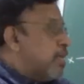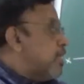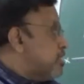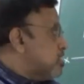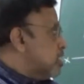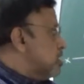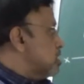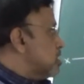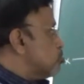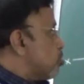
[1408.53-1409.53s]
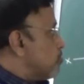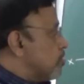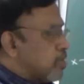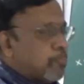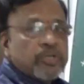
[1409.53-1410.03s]
distances from the
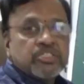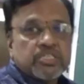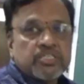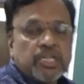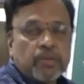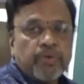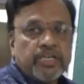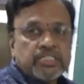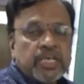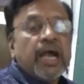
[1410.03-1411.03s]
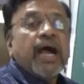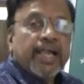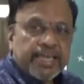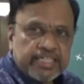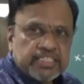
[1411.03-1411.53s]
VPs. That means
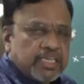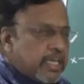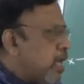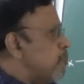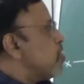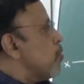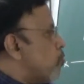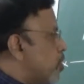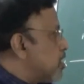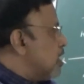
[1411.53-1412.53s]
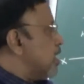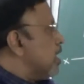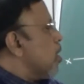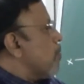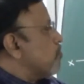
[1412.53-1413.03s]
I can say
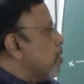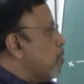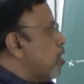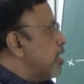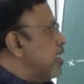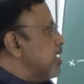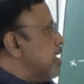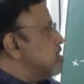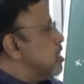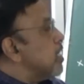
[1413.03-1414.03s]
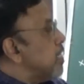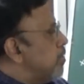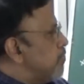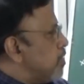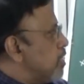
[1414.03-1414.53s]
whether the point is
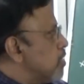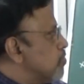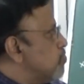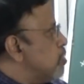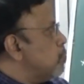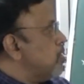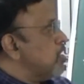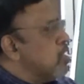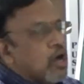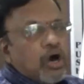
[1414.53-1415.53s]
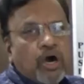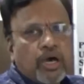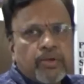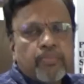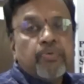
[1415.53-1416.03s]
in front of VP
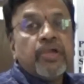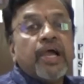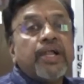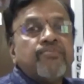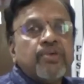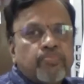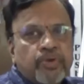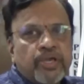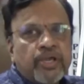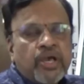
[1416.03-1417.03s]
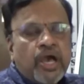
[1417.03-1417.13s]
or behind VP.